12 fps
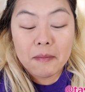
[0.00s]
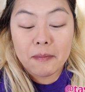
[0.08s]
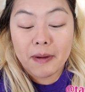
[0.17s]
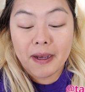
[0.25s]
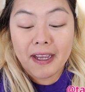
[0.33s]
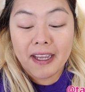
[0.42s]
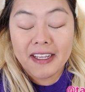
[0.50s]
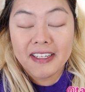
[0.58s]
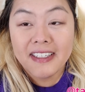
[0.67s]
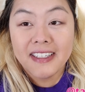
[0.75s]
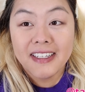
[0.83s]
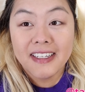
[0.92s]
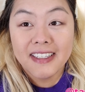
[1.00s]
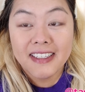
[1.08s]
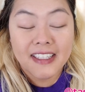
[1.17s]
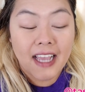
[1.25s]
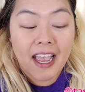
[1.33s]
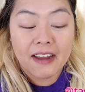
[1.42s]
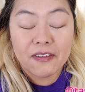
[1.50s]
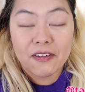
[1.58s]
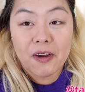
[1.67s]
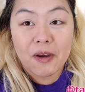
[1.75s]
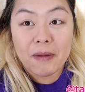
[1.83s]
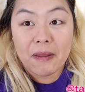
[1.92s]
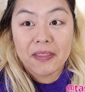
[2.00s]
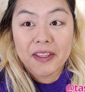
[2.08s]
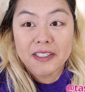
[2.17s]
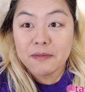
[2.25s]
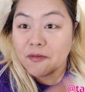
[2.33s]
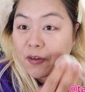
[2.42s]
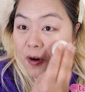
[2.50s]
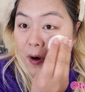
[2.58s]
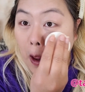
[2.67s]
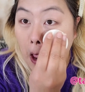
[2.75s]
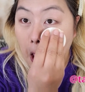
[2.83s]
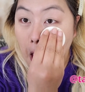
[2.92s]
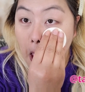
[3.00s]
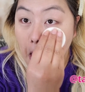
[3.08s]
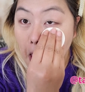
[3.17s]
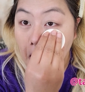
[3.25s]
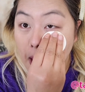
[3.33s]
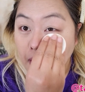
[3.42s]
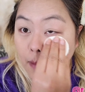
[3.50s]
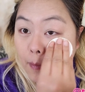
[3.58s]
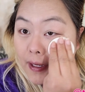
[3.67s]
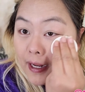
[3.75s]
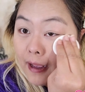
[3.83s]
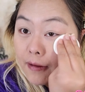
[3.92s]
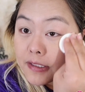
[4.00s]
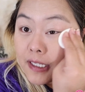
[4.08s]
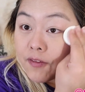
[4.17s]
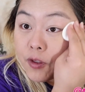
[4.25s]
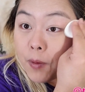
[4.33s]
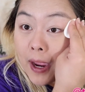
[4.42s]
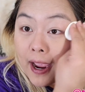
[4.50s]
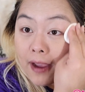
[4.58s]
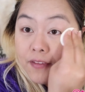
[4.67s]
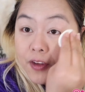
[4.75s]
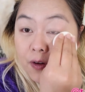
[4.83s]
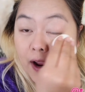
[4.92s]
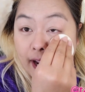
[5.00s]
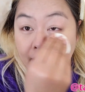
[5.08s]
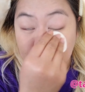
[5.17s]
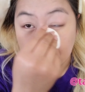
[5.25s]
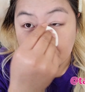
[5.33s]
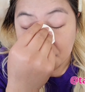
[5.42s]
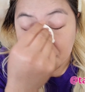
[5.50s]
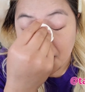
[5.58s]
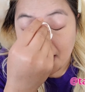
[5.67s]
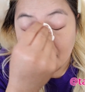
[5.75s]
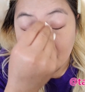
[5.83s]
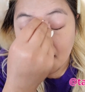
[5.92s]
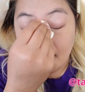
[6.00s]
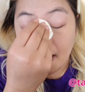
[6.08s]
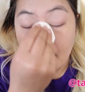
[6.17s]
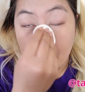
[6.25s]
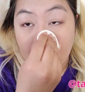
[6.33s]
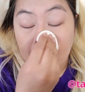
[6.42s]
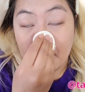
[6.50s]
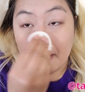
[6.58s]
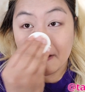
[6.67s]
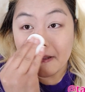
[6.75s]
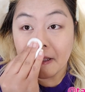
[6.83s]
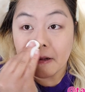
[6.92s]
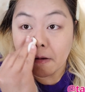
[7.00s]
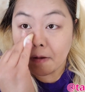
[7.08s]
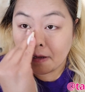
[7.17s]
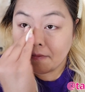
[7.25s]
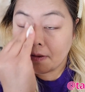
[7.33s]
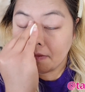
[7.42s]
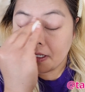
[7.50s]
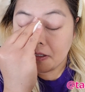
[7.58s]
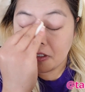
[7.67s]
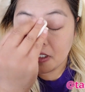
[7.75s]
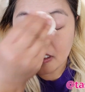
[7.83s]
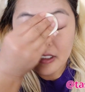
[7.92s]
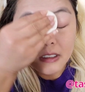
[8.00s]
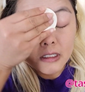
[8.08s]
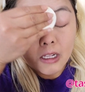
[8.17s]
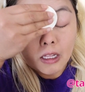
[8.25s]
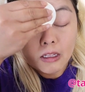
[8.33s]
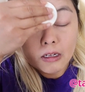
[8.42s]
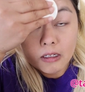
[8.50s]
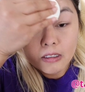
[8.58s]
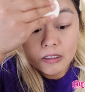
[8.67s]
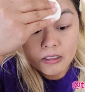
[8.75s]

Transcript: But I don't know about this for anybody else if you have your actual shade in the correct foundation color.